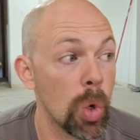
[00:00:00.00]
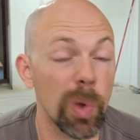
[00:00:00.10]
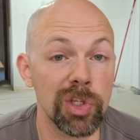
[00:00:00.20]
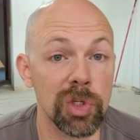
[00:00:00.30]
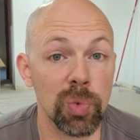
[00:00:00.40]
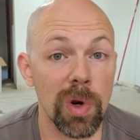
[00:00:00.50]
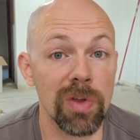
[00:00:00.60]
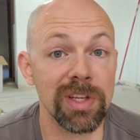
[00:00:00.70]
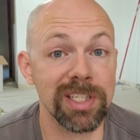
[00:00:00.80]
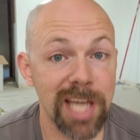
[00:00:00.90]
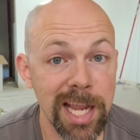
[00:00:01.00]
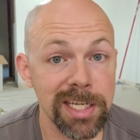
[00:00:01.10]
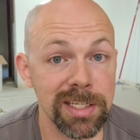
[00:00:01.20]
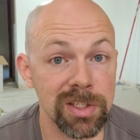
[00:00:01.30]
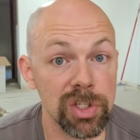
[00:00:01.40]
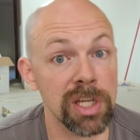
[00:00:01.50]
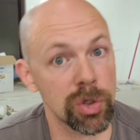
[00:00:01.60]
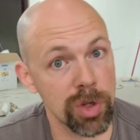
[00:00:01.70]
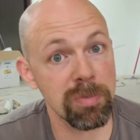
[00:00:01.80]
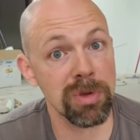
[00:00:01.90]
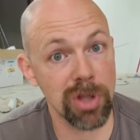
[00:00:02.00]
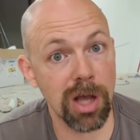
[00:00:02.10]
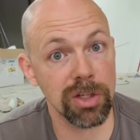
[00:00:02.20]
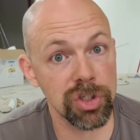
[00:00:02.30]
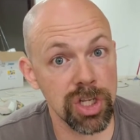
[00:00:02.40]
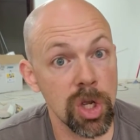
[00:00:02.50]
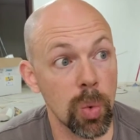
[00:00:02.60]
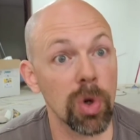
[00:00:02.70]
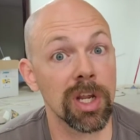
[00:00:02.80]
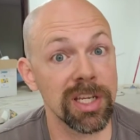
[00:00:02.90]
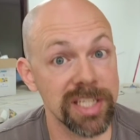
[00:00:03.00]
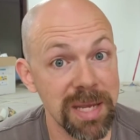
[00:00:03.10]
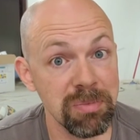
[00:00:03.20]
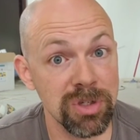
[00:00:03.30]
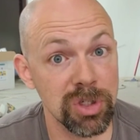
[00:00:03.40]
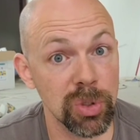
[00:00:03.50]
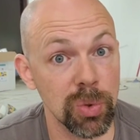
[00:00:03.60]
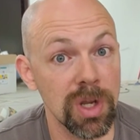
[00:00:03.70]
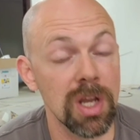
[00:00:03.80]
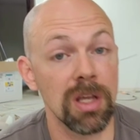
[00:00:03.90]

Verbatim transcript: which is where the Titans in Greek mythology were condemned to.